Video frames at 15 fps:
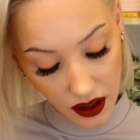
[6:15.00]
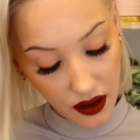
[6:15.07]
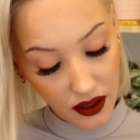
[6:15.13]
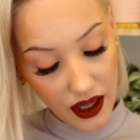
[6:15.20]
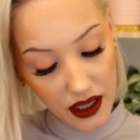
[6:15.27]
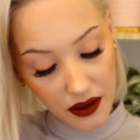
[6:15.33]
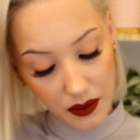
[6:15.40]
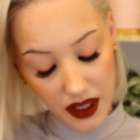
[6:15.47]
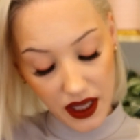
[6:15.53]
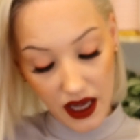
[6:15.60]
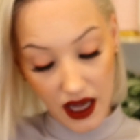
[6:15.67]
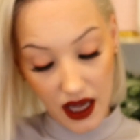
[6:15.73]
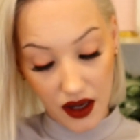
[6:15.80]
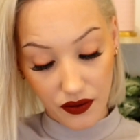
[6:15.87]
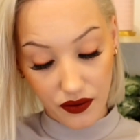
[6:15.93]
Then we
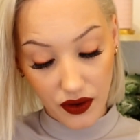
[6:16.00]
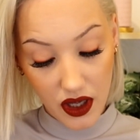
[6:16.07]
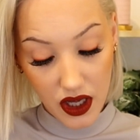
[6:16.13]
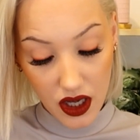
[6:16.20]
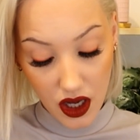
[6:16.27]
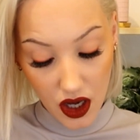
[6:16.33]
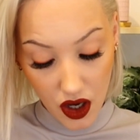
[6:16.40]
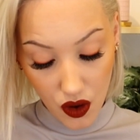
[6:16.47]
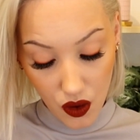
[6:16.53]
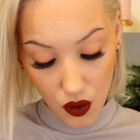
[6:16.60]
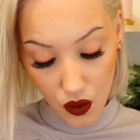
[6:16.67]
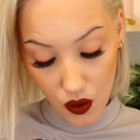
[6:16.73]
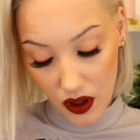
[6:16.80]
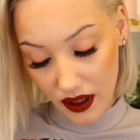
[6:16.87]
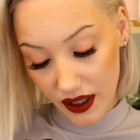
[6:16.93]
have,
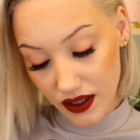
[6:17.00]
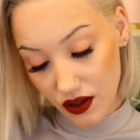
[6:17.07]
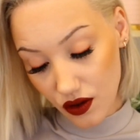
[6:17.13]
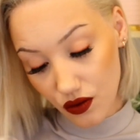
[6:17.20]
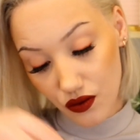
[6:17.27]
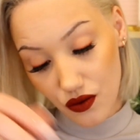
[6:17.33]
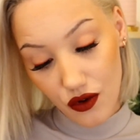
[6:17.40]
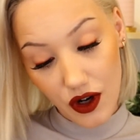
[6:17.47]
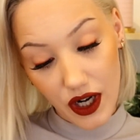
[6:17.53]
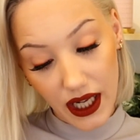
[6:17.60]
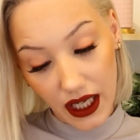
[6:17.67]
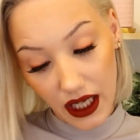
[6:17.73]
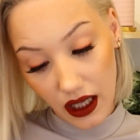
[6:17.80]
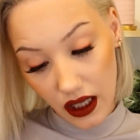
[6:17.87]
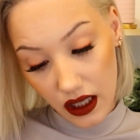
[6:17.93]
oh, a little
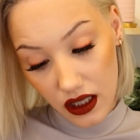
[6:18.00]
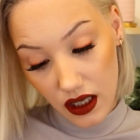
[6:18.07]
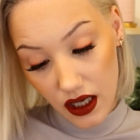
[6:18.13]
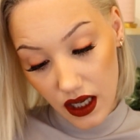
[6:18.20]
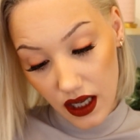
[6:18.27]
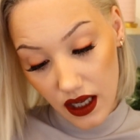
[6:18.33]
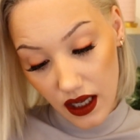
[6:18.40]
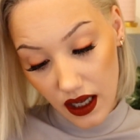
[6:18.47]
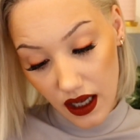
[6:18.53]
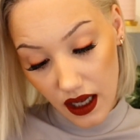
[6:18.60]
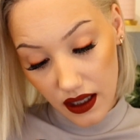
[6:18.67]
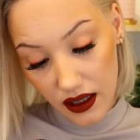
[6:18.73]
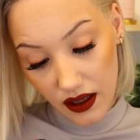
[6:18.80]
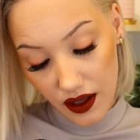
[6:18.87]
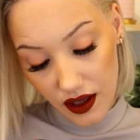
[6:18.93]
ring,
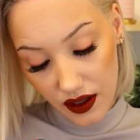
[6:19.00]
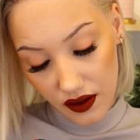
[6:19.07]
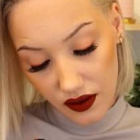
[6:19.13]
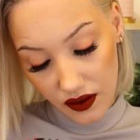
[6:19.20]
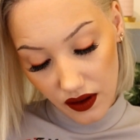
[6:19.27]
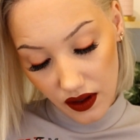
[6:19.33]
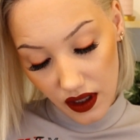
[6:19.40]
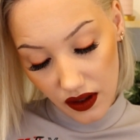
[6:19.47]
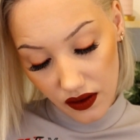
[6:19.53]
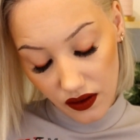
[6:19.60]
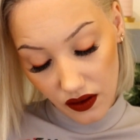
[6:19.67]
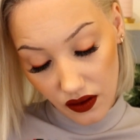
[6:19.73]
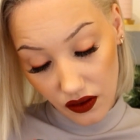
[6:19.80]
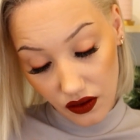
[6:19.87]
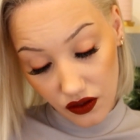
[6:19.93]
and this is
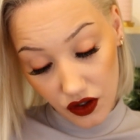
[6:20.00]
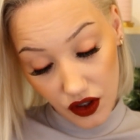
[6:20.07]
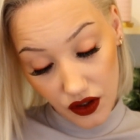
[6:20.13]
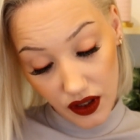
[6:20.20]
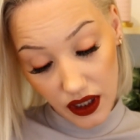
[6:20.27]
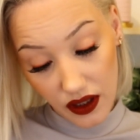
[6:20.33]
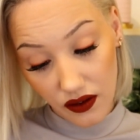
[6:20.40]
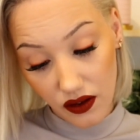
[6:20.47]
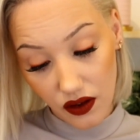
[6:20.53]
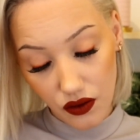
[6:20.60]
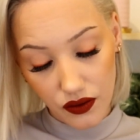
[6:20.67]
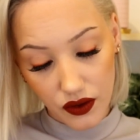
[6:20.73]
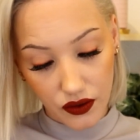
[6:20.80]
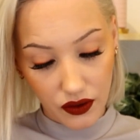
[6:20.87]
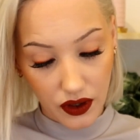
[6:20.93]
sterling
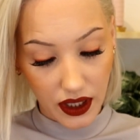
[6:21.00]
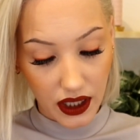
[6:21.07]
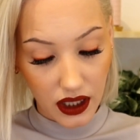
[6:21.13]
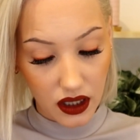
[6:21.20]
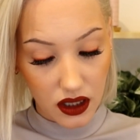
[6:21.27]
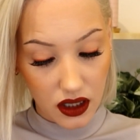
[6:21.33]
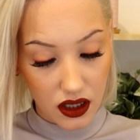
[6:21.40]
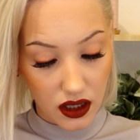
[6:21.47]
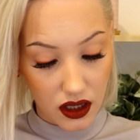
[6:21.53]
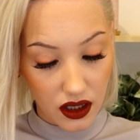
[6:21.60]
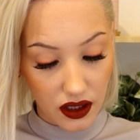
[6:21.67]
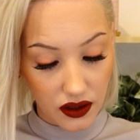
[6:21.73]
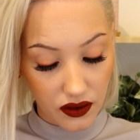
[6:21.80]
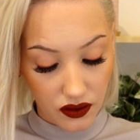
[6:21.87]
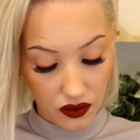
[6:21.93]
silver ring.
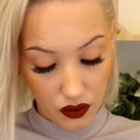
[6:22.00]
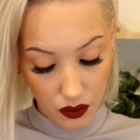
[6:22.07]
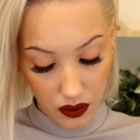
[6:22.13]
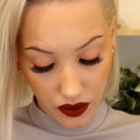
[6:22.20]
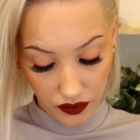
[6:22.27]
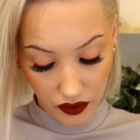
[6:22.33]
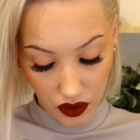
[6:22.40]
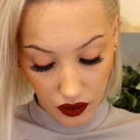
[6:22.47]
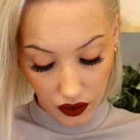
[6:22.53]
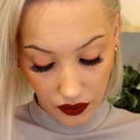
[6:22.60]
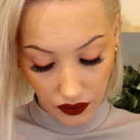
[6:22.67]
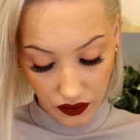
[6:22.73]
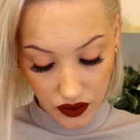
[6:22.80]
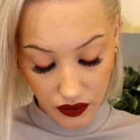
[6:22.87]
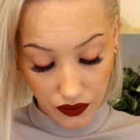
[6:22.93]
This would have
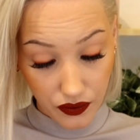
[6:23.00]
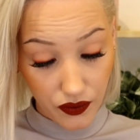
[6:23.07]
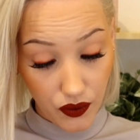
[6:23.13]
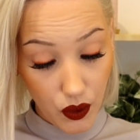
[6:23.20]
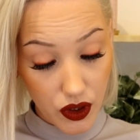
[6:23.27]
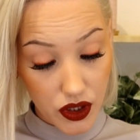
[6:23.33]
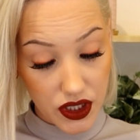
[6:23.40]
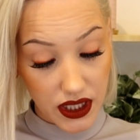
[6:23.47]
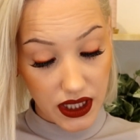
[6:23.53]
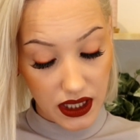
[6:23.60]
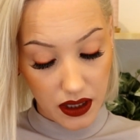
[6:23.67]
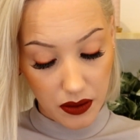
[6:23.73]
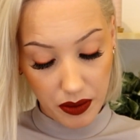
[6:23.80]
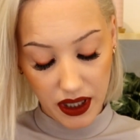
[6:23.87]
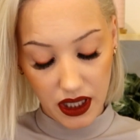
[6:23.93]
cost
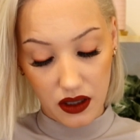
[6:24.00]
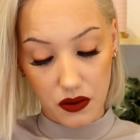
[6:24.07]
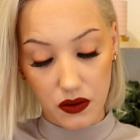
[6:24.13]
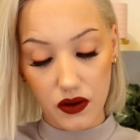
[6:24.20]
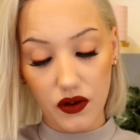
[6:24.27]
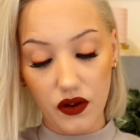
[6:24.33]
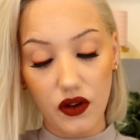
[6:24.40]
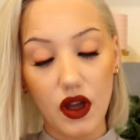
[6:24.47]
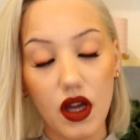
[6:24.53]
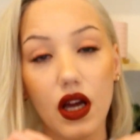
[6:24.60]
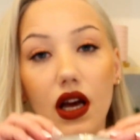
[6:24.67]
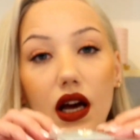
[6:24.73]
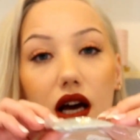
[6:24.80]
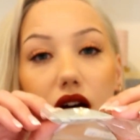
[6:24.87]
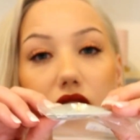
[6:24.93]
£14,
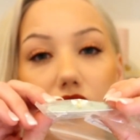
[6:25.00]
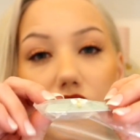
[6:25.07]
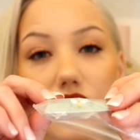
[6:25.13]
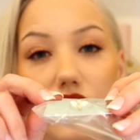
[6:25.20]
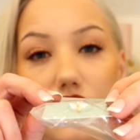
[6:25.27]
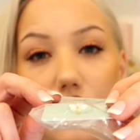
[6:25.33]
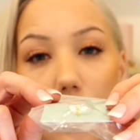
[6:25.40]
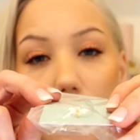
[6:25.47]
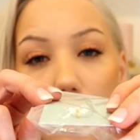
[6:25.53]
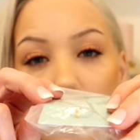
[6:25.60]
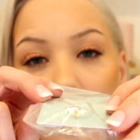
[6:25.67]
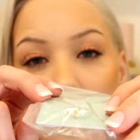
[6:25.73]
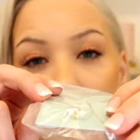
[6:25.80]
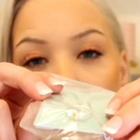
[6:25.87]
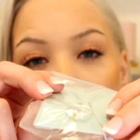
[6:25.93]
and it's
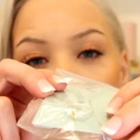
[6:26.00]
got